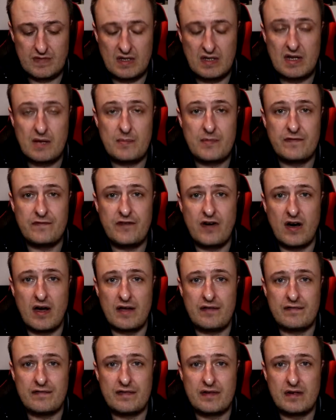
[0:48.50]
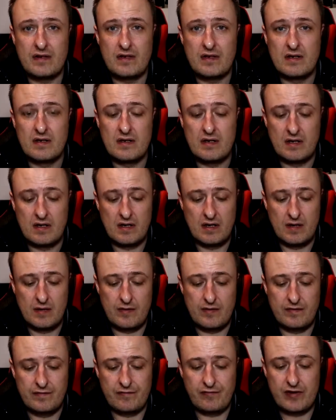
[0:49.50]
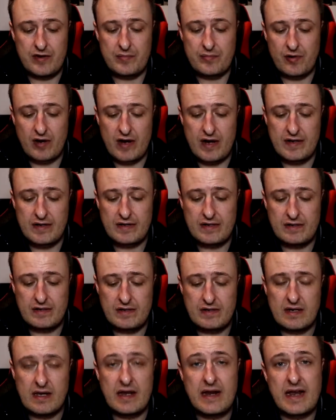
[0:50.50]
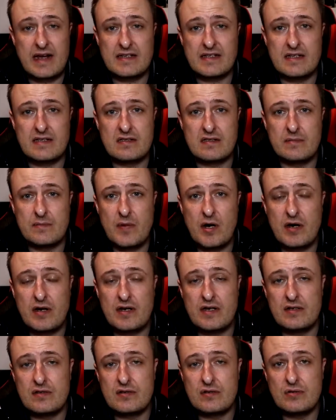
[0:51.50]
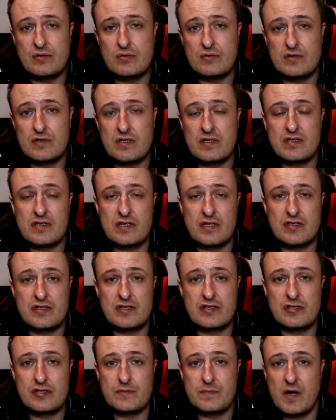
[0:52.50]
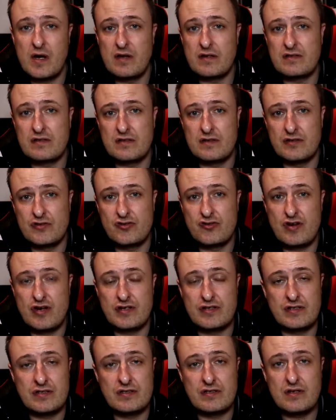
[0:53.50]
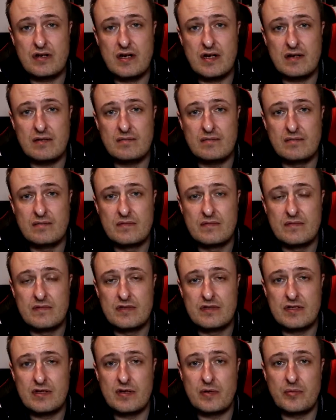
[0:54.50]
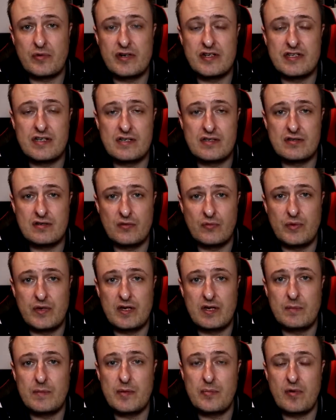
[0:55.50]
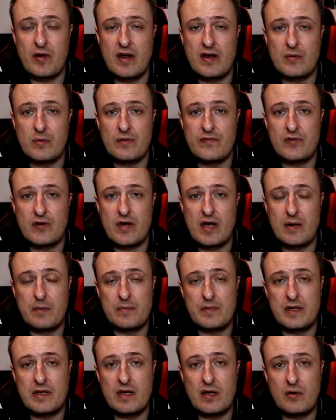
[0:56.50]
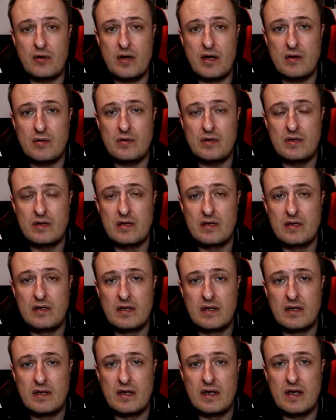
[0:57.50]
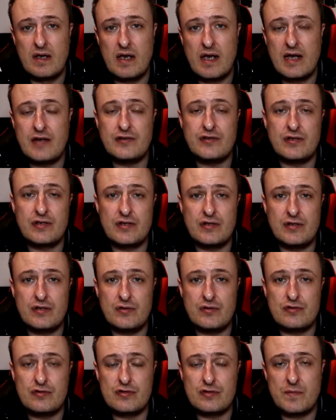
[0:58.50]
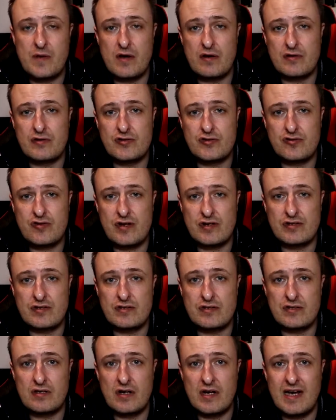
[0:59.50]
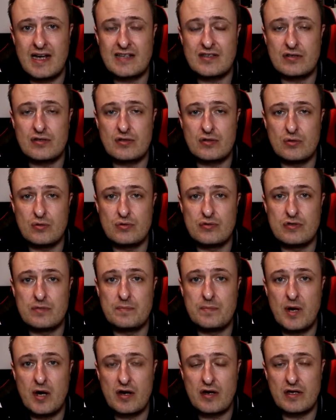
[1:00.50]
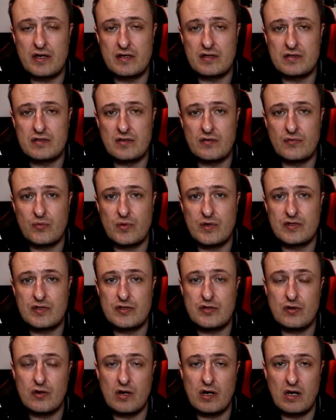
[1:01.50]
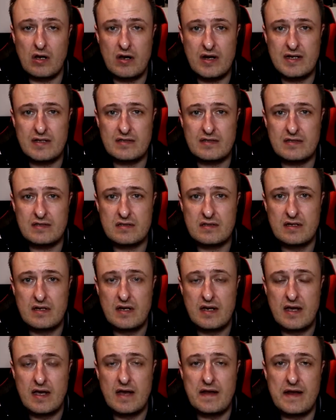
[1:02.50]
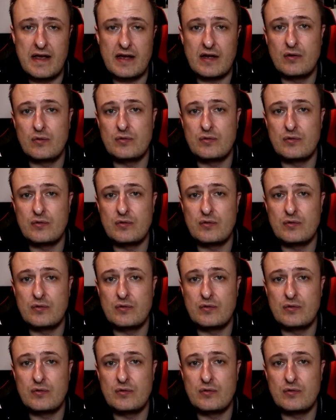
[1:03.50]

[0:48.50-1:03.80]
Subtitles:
Number 5. Free branding and access to marketing tools such as Smart Construction Site, so the BreeCS software can be branded with your company logo, and you can use Smart Construction Site as a tool to market the software to your clients, and that can